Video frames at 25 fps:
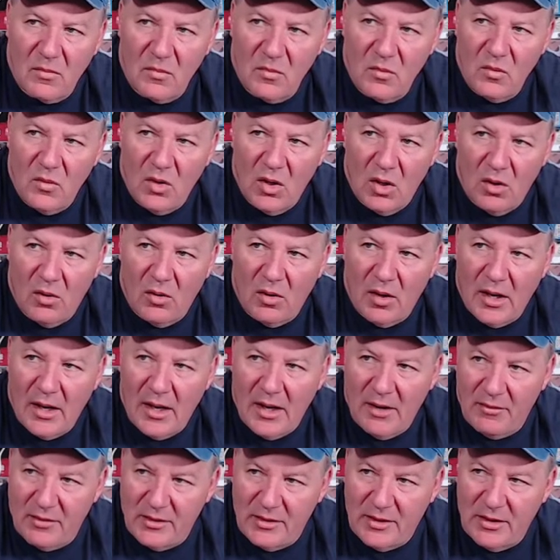you know, I
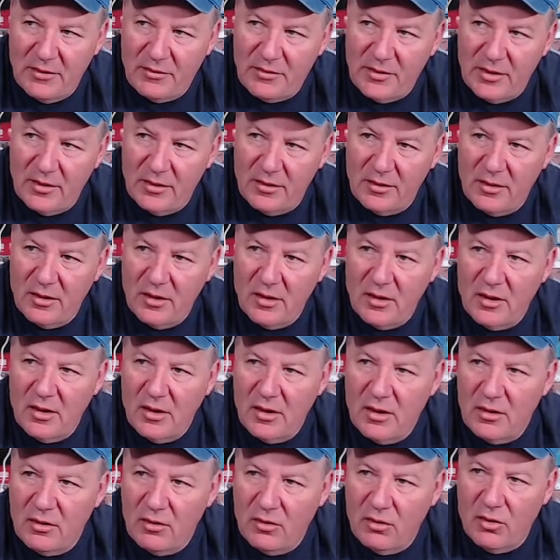have a different
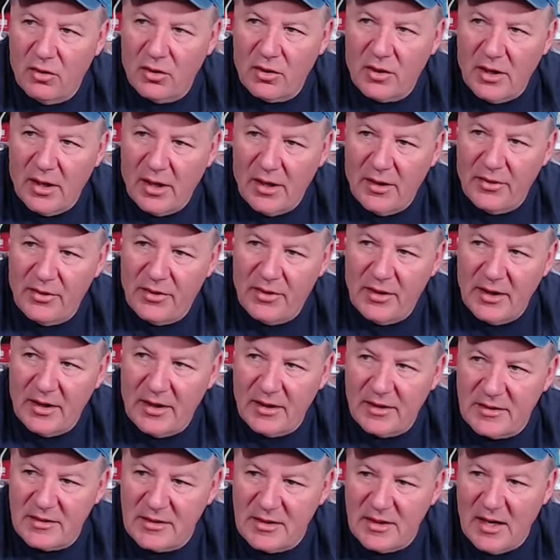look on
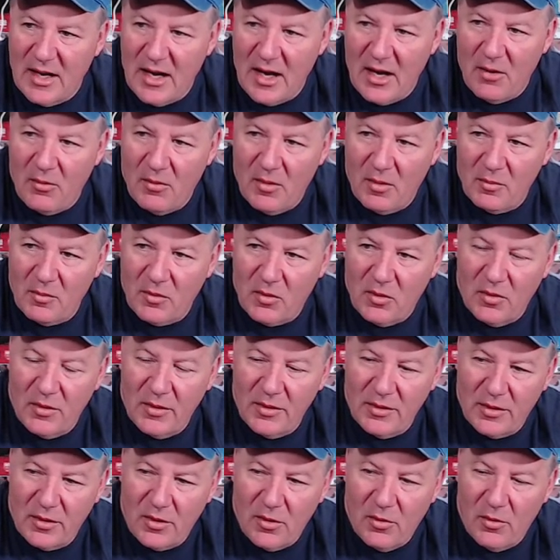things and how I'm going
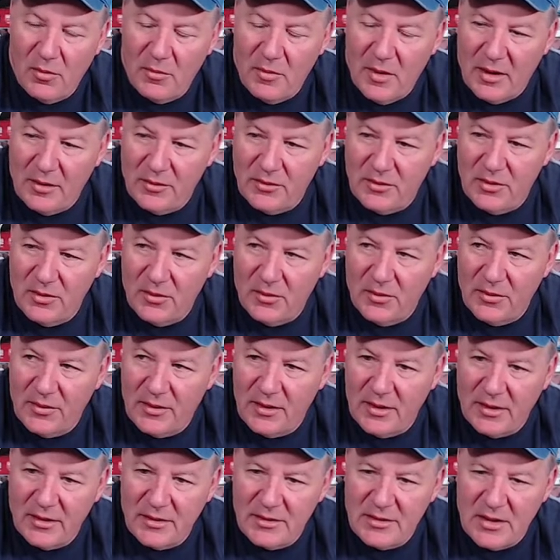to go about doing
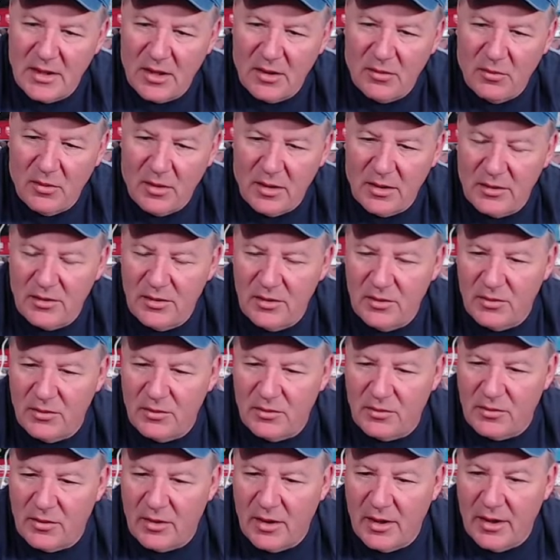things, and I want to do it
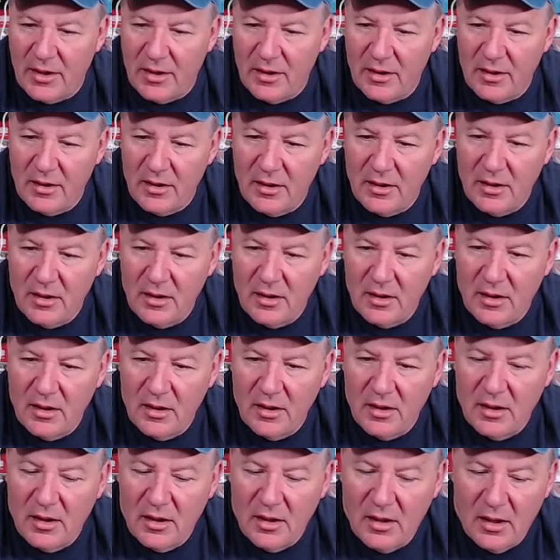right.
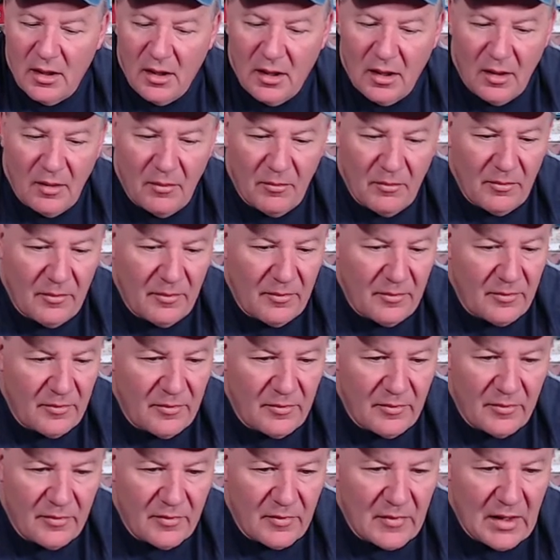Um,
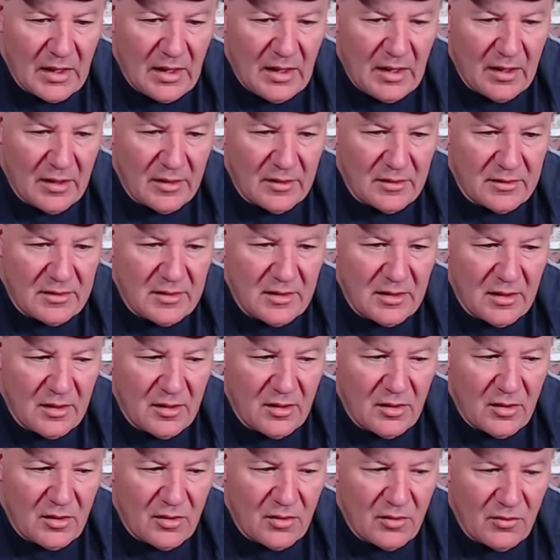and
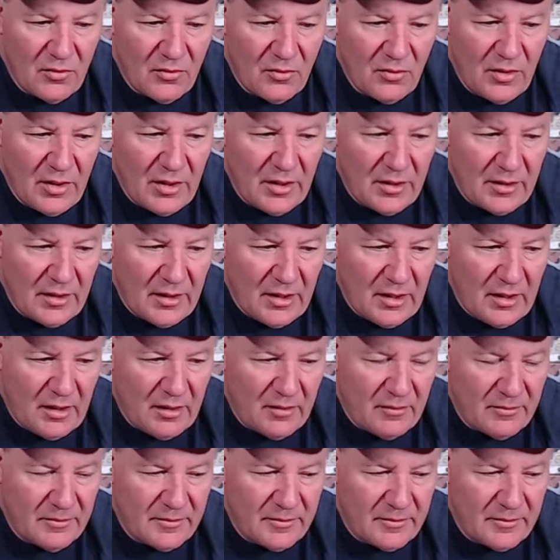really